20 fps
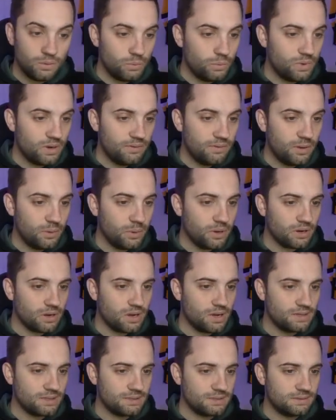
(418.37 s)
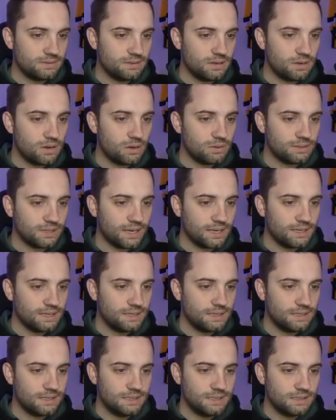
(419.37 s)
Whenever you want, guys. I've got all day.
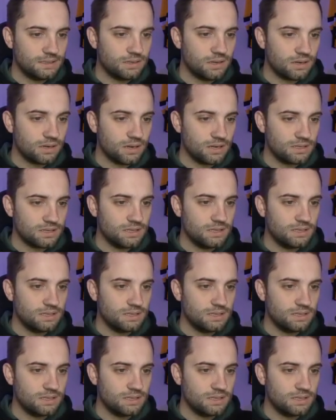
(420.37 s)
Goddard.